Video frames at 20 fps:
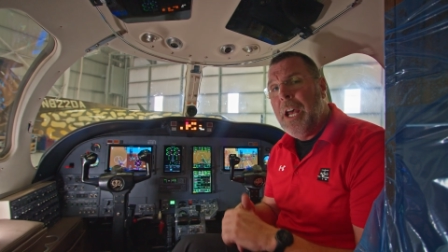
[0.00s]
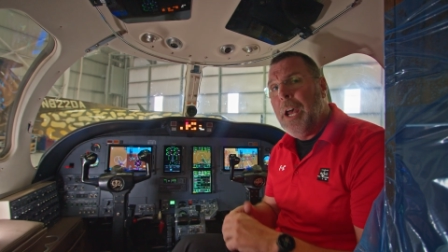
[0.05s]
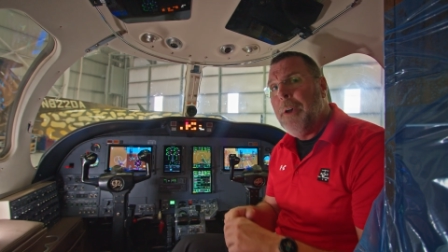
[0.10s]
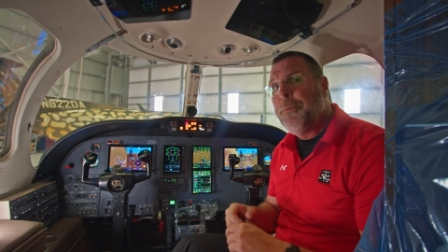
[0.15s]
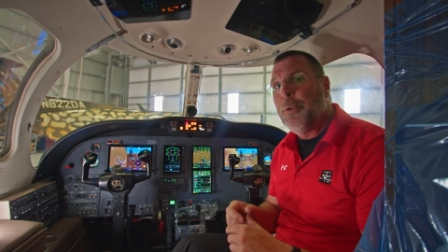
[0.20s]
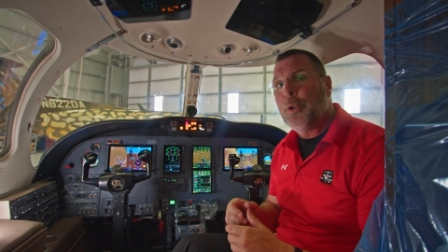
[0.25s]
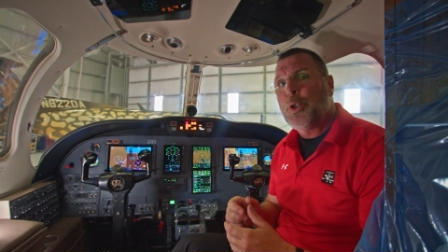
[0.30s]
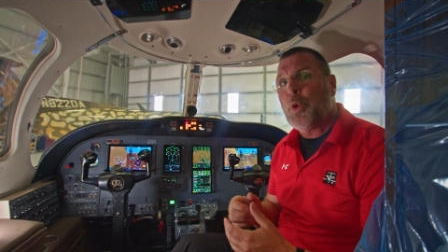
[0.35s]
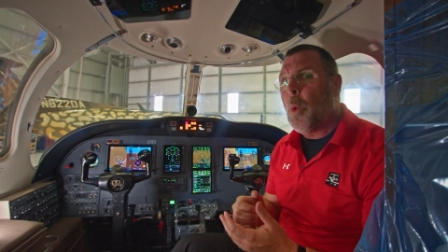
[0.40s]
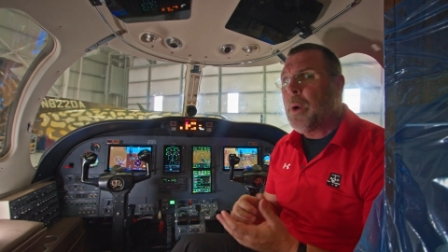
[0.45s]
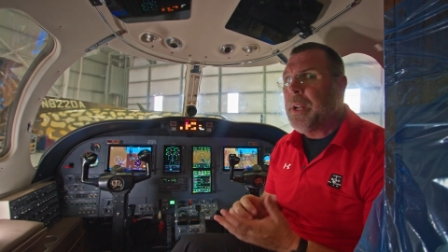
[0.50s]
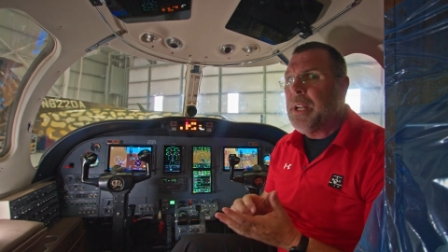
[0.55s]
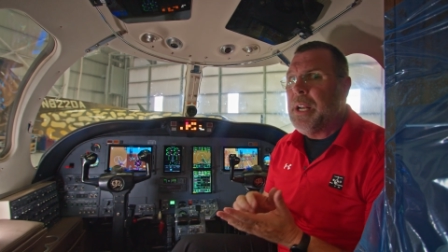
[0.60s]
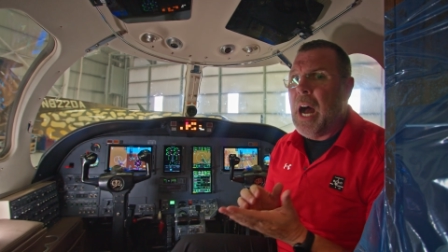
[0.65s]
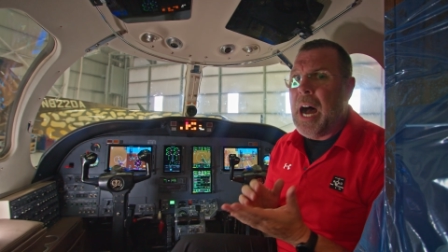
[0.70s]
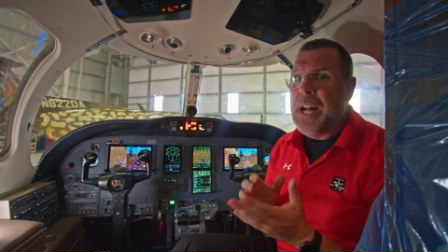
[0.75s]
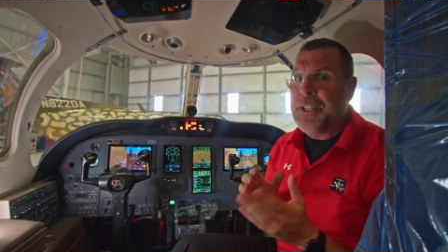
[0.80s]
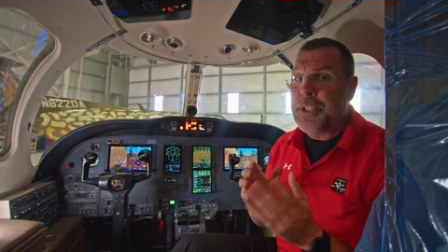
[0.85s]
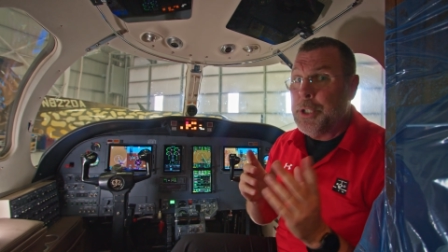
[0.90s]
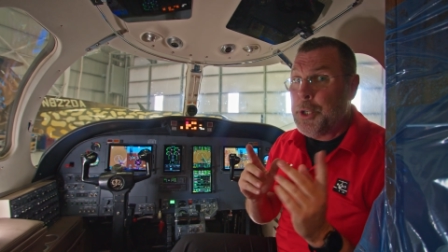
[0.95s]
if you're 20
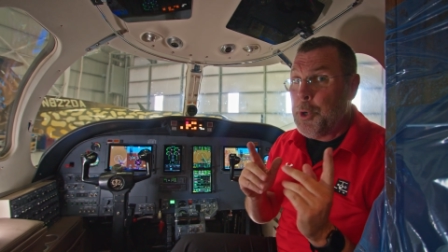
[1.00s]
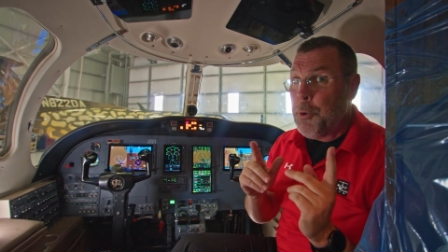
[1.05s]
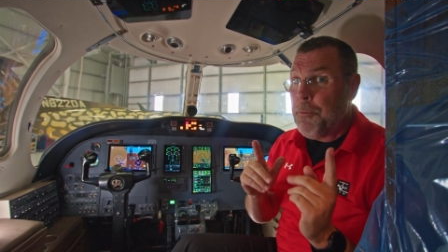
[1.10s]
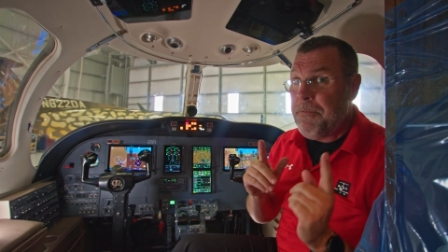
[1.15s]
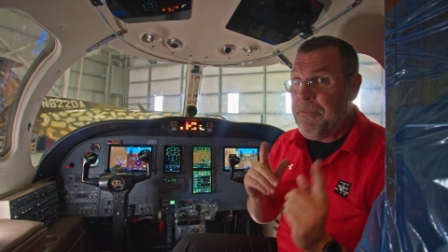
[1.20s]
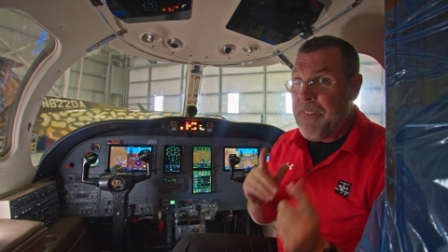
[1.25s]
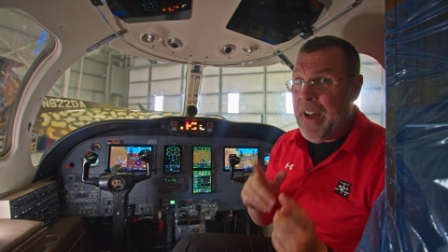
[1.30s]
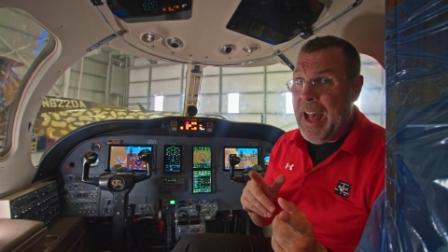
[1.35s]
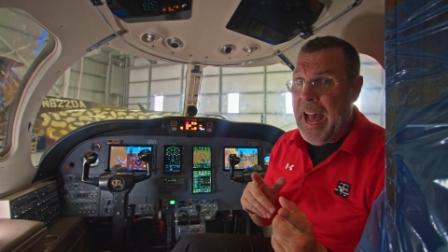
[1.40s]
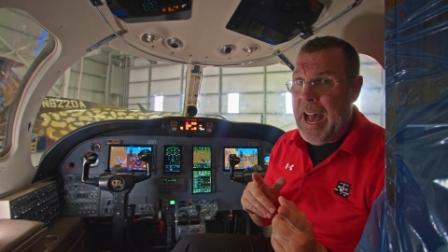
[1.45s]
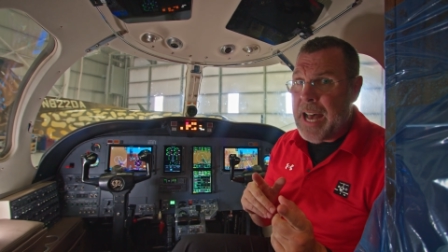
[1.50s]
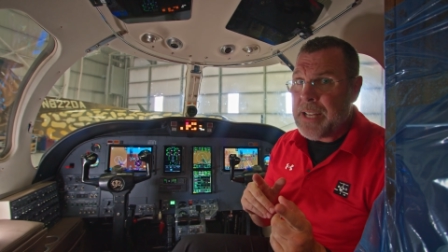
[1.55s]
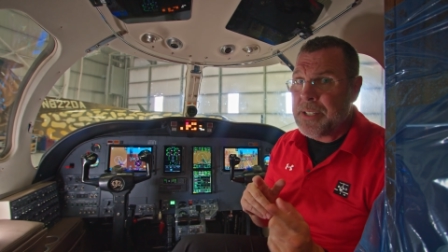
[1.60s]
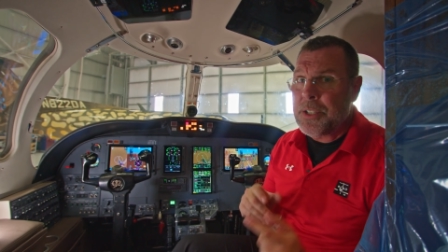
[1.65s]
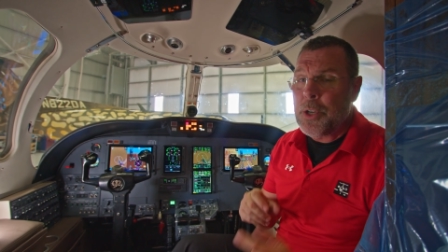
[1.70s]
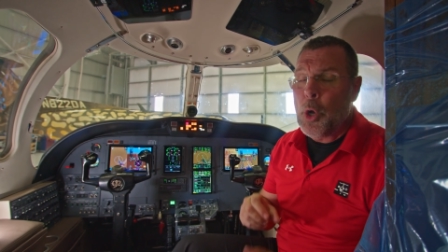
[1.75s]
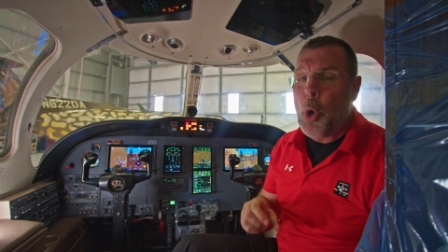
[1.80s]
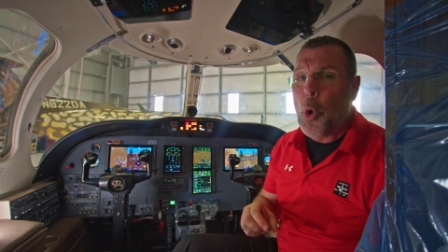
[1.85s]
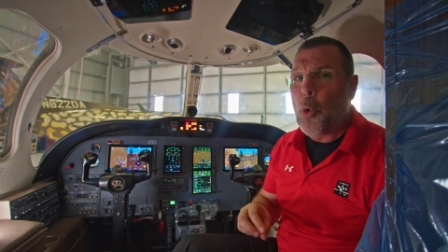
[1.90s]
knots too fast